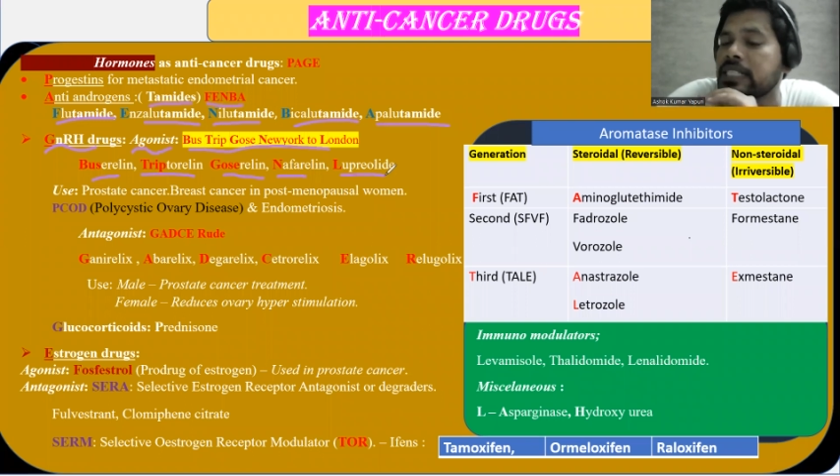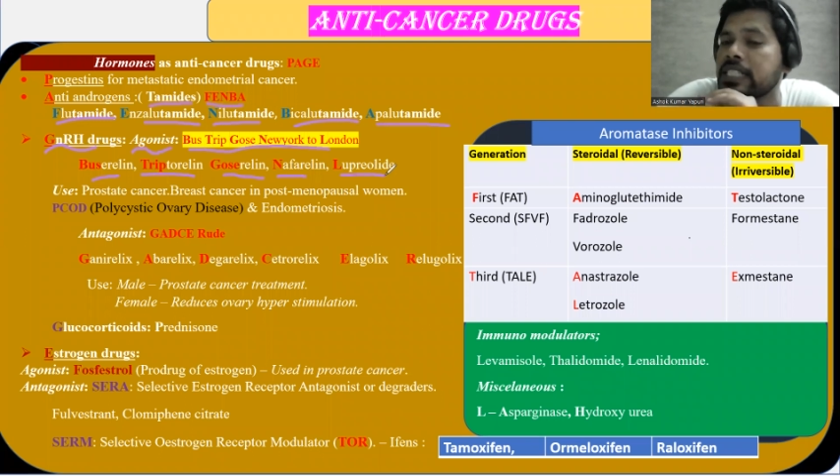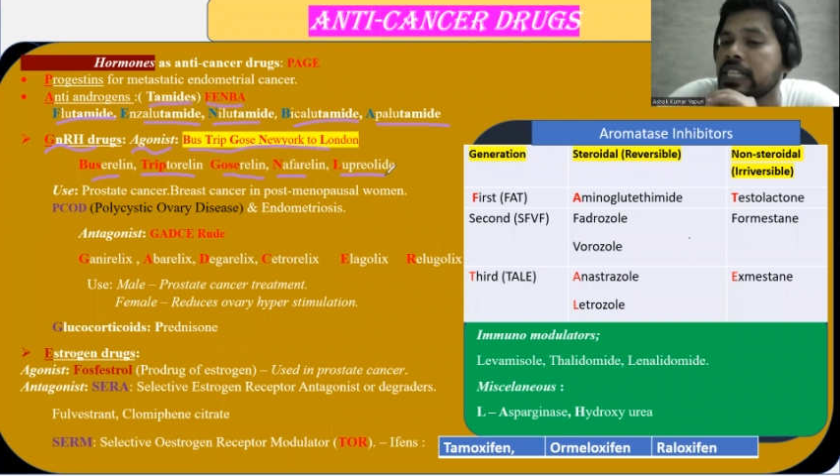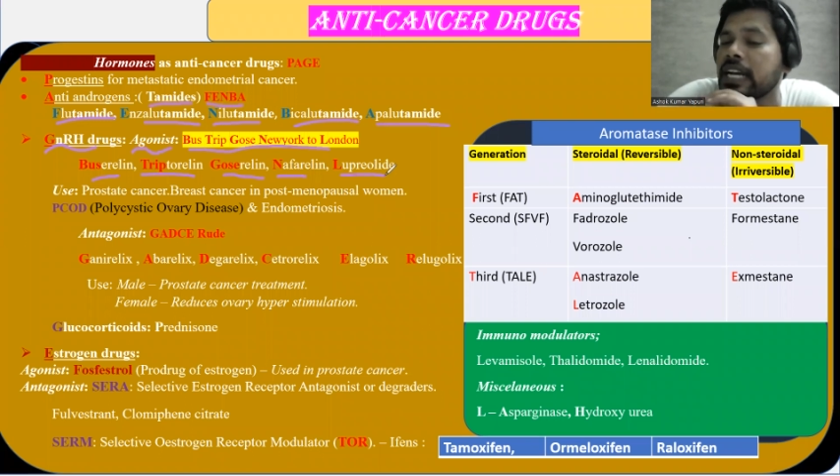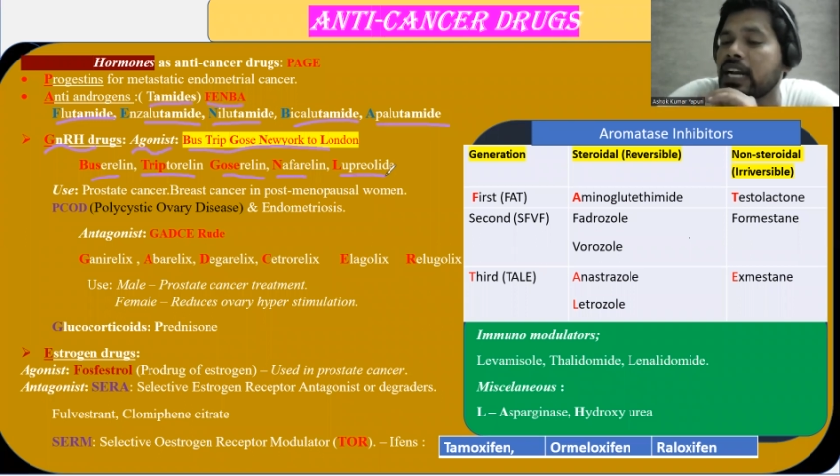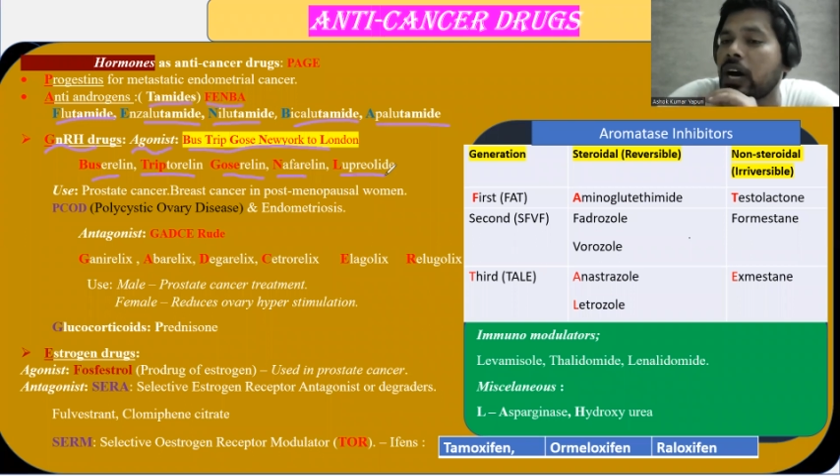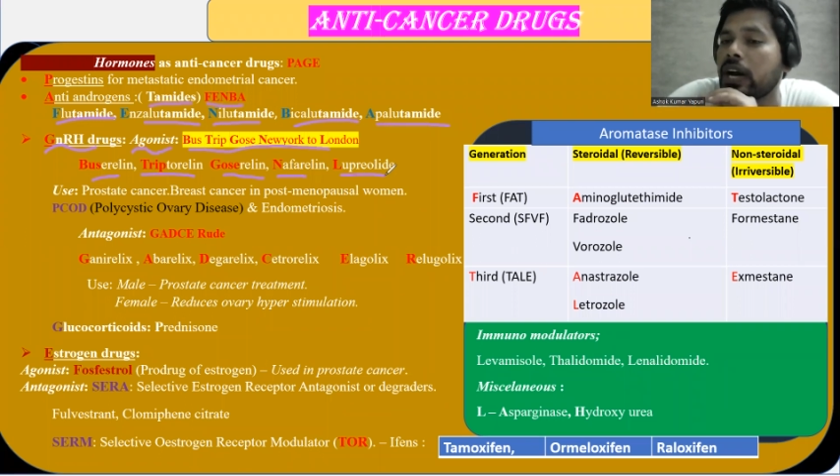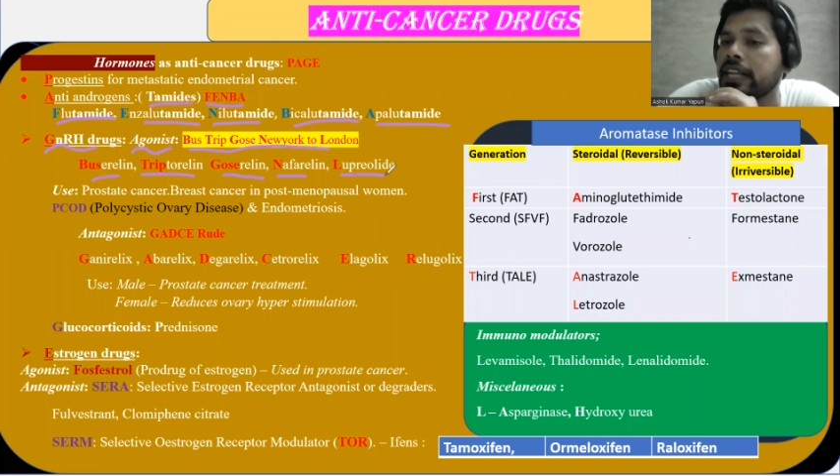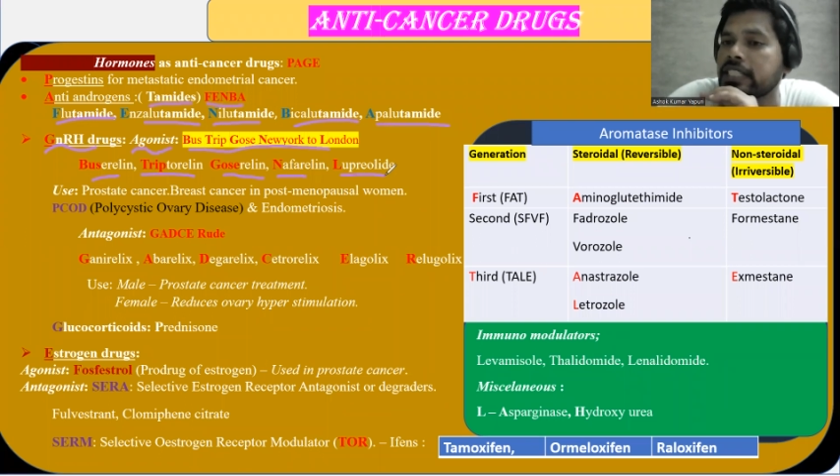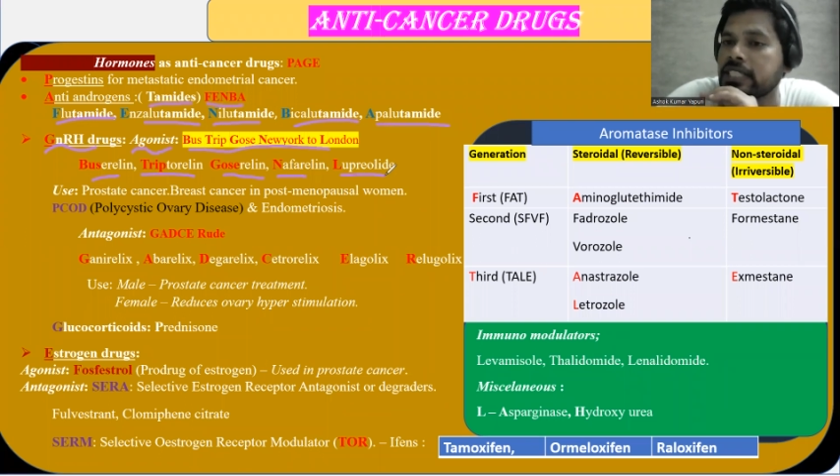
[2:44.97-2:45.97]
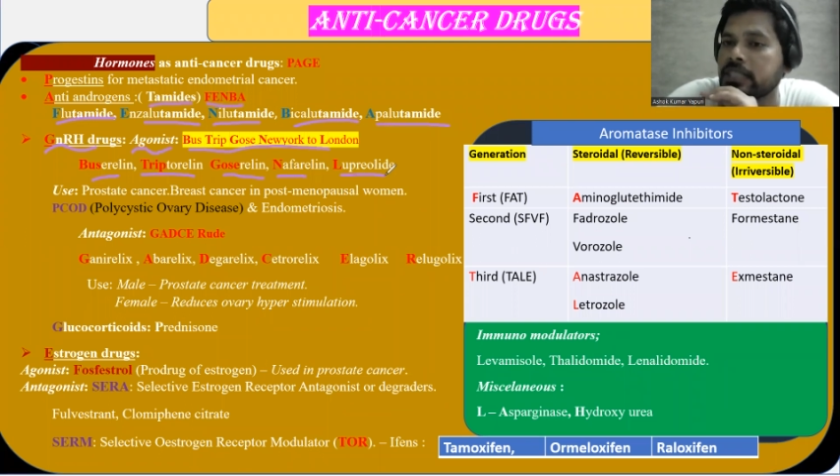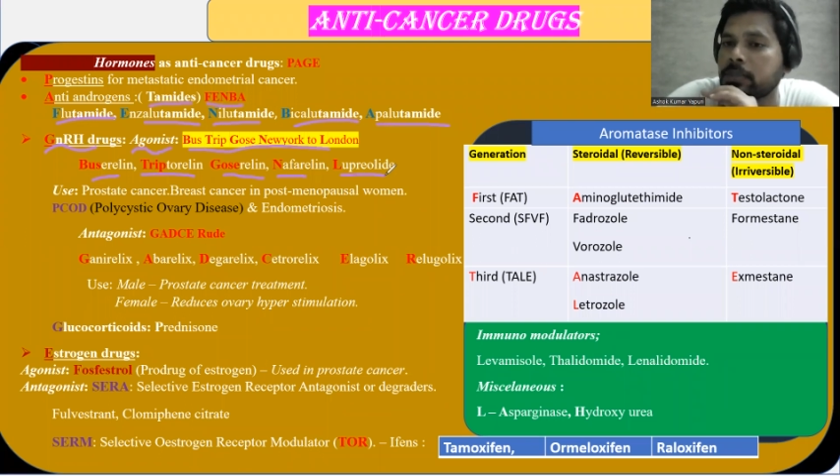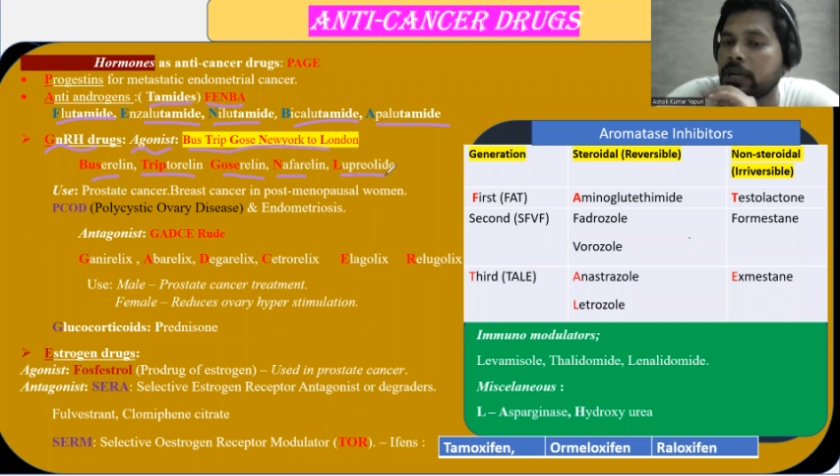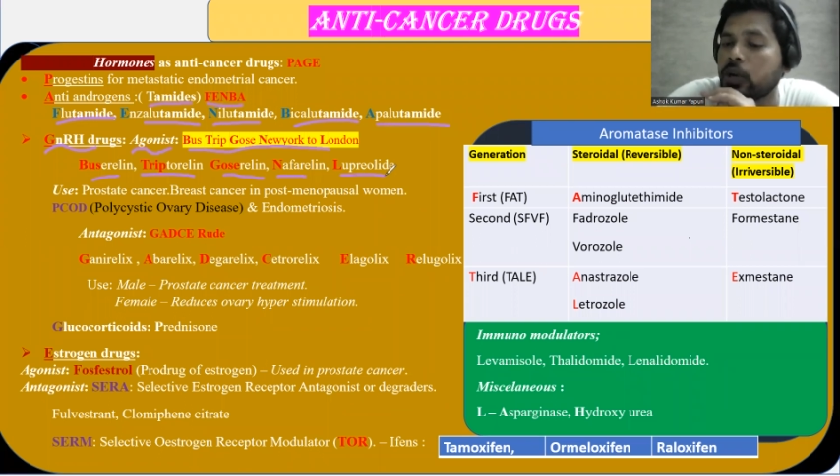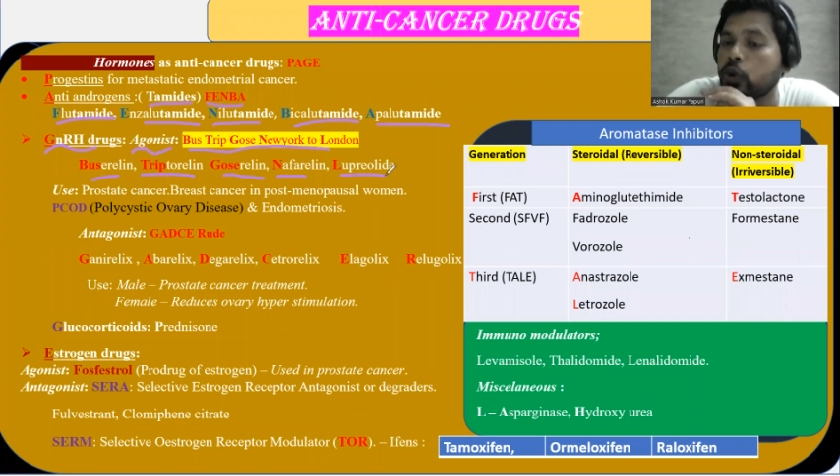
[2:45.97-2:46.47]
GnRH
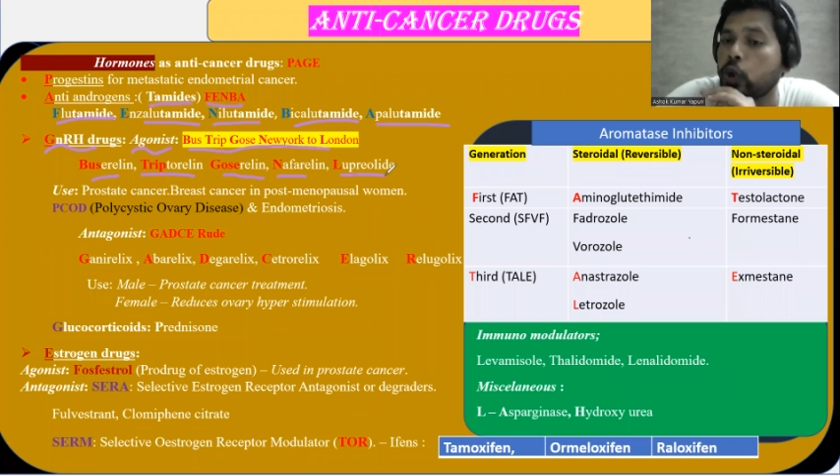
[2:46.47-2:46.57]
receptor,